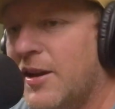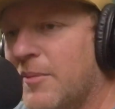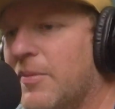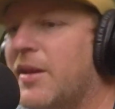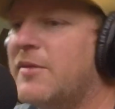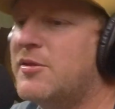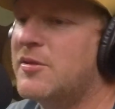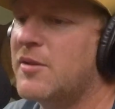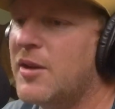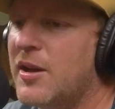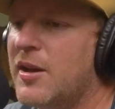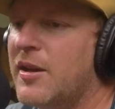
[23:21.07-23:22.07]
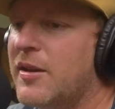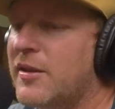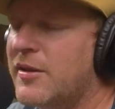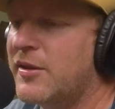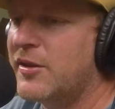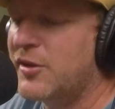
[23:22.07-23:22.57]
But it's
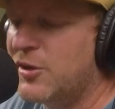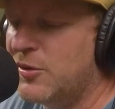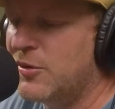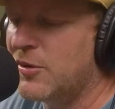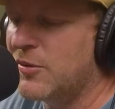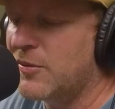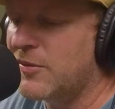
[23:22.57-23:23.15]
you don't.